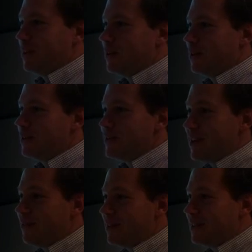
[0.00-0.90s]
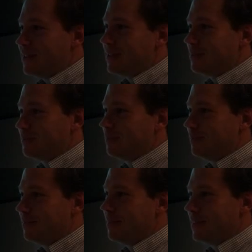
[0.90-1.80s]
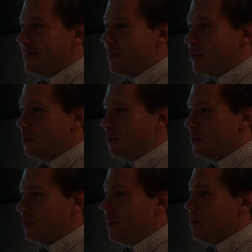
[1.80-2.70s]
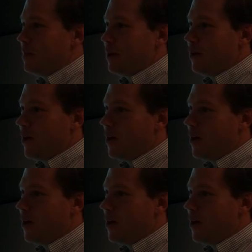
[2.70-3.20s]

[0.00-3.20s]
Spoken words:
the 70s. We've got better